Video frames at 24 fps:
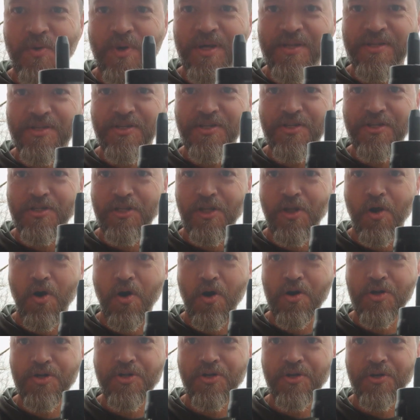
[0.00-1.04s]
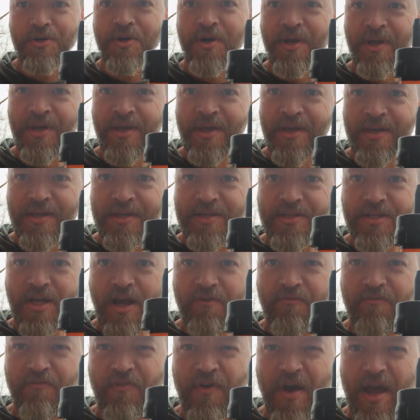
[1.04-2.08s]
Squeeze is just larger. It's
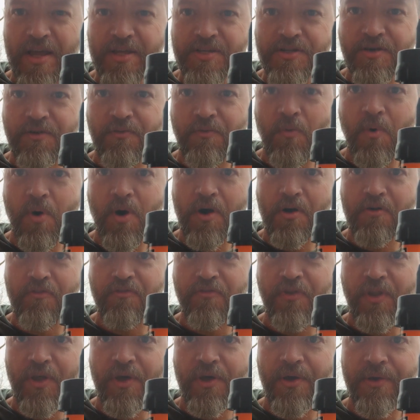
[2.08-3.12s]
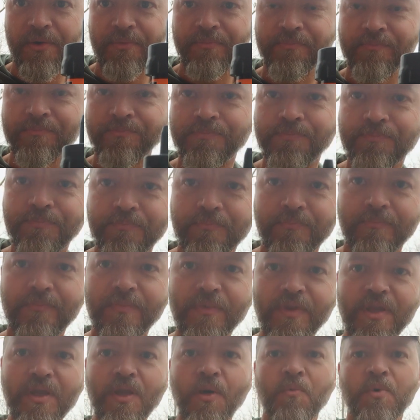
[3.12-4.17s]
got faster water flow,
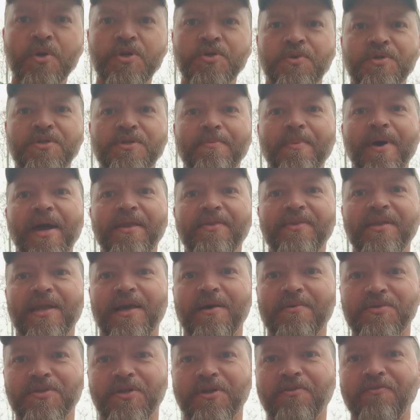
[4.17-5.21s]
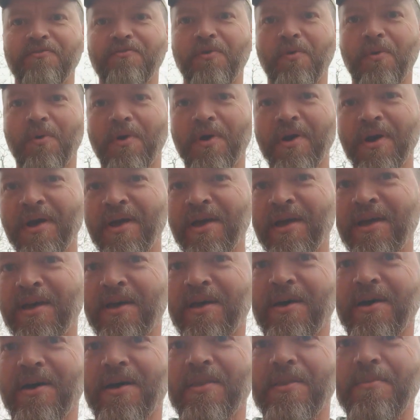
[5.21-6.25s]
which was the main thing I was looking for.
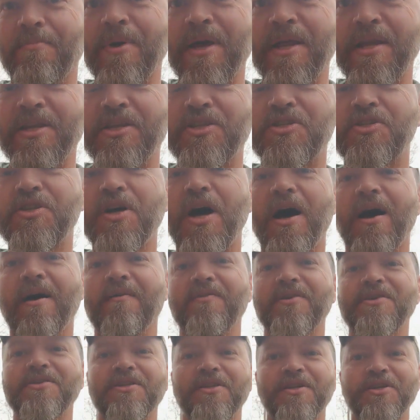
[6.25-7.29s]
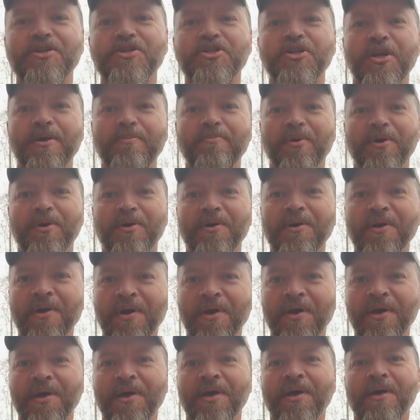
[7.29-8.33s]
The Mini's obviously cheaper,
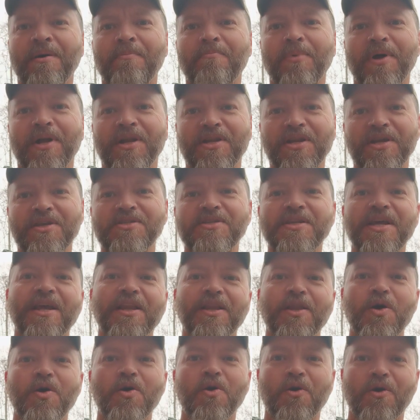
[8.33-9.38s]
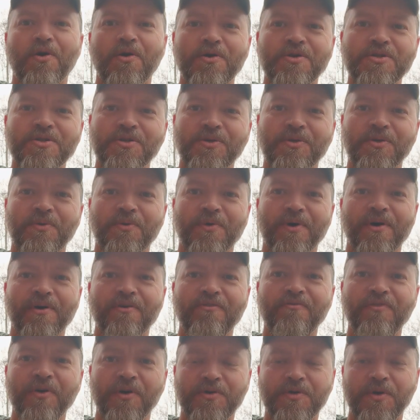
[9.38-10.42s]
but it does take longer
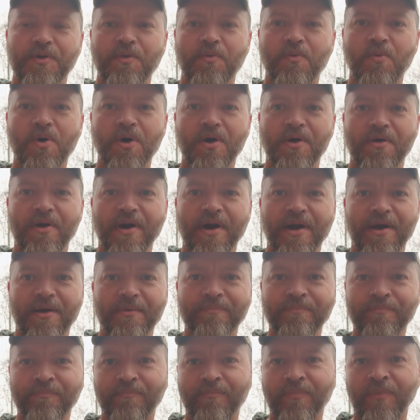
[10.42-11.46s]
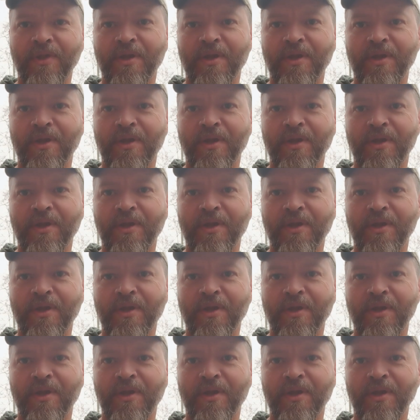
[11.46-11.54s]
to filter the water out.